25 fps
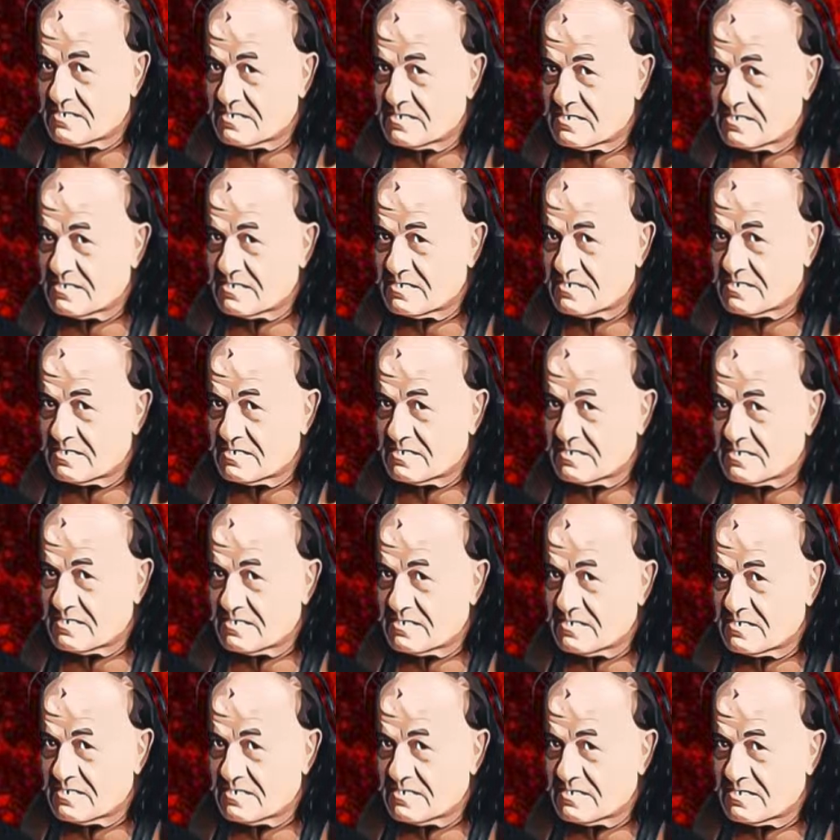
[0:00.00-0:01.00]

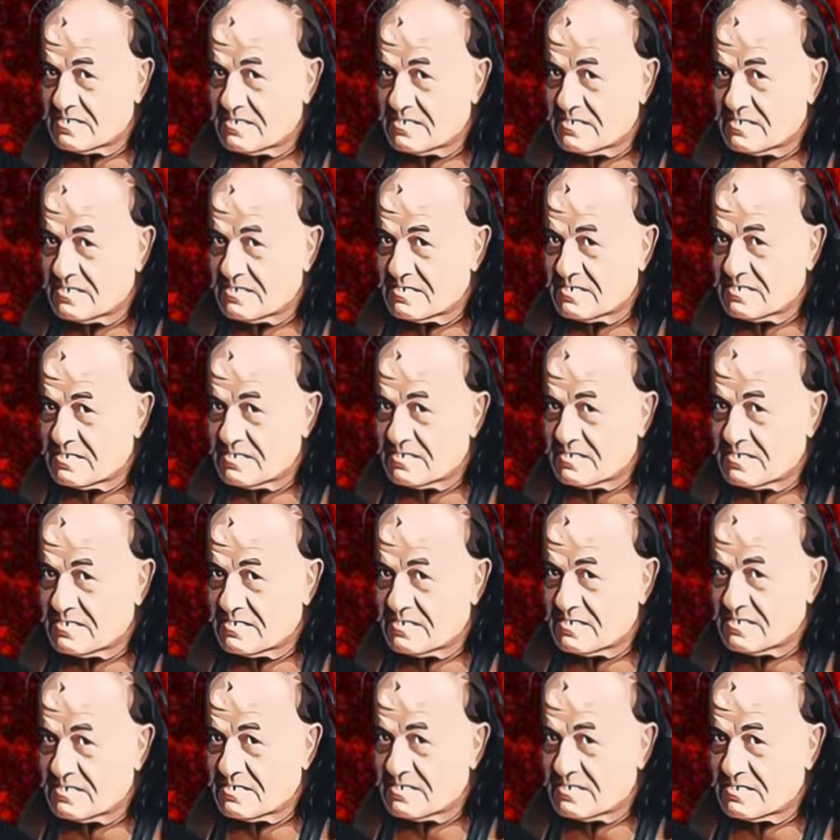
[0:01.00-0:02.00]

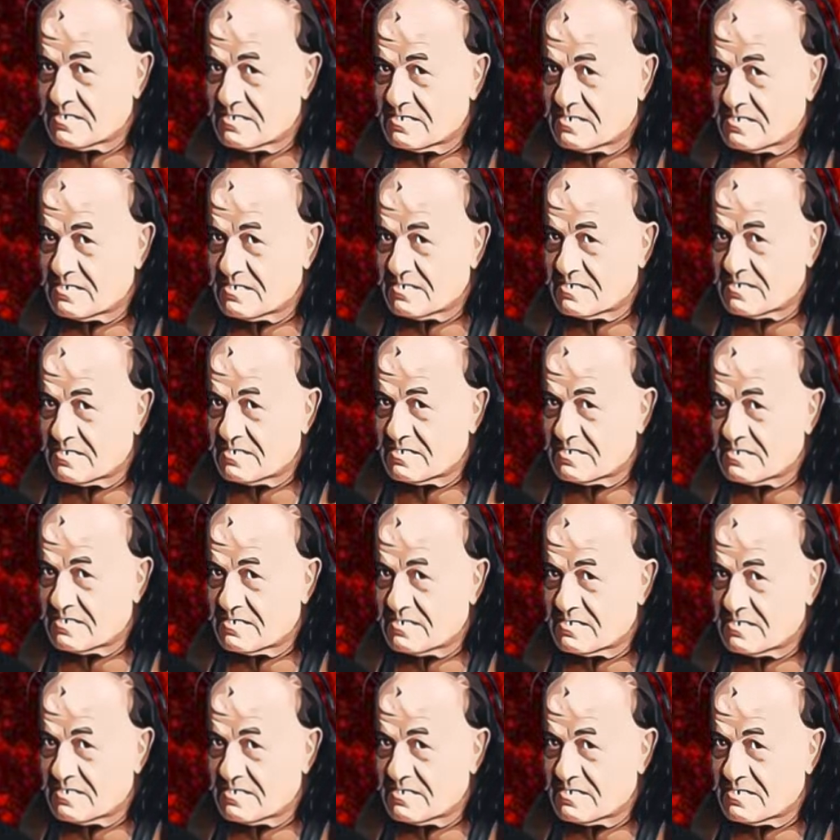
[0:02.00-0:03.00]

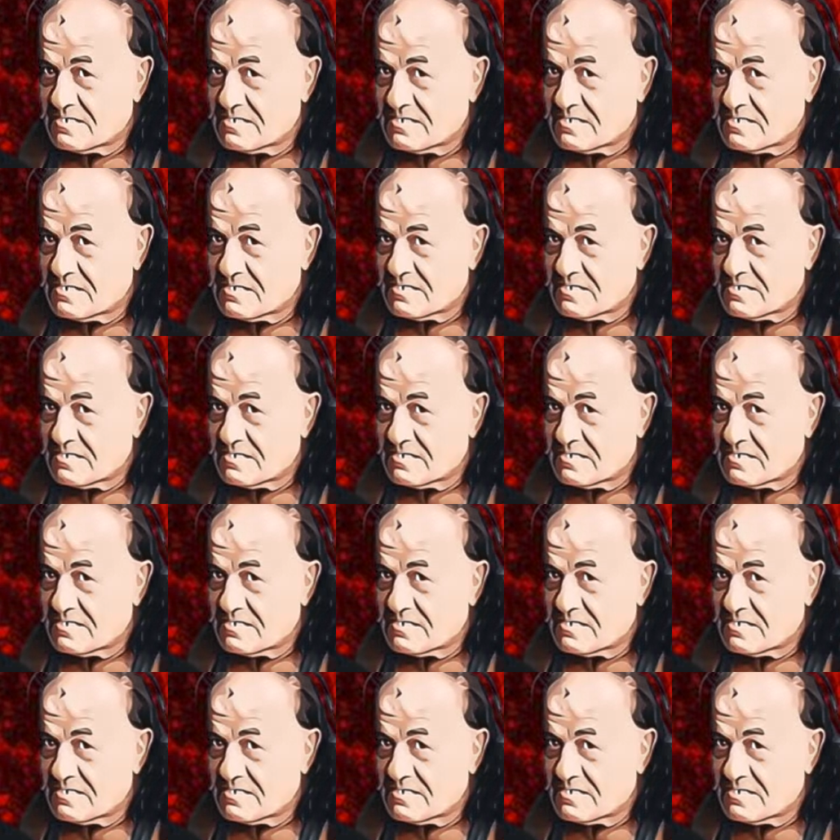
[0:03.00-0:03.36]
(not speaking)